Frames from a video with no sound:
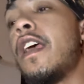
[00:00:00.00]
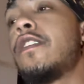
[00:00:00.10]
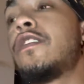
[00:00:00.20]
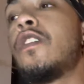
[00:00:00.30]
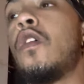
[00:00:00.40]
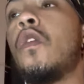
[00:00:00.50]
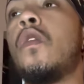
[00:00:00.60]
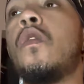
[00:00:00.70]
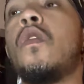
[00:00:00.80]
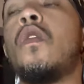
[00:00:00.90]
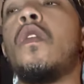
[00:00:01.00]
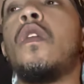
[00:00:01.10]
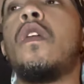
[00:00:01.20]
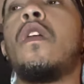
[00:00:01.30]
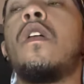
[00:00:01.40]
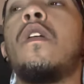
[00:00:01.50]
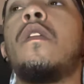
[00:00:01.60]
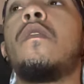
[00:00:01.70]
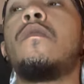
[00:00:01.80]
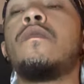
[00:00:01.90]
So,
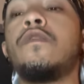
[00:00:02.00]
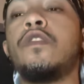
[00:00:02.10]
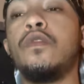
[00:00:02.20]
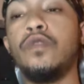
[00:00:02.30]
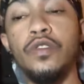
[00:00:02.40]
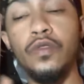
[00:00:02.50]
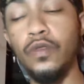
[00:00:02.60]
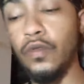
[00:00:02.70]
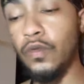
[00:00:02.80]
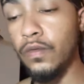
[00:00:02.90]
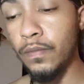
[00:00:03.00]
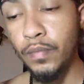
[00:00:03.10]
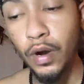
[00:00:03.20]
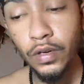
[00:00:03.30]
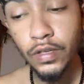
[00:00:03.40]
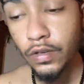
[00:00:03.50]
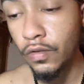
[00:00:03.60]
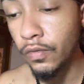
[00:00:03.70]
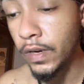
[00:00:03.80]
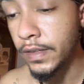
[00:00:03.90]
due to
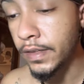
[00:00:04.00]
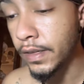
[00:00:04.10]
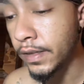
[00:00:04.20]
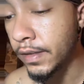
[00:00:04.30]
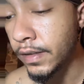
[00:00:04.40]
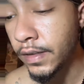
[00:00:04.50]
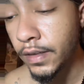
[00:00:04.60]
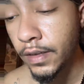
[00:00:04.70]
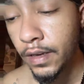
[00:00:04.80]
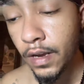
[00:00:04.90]
personal reasons,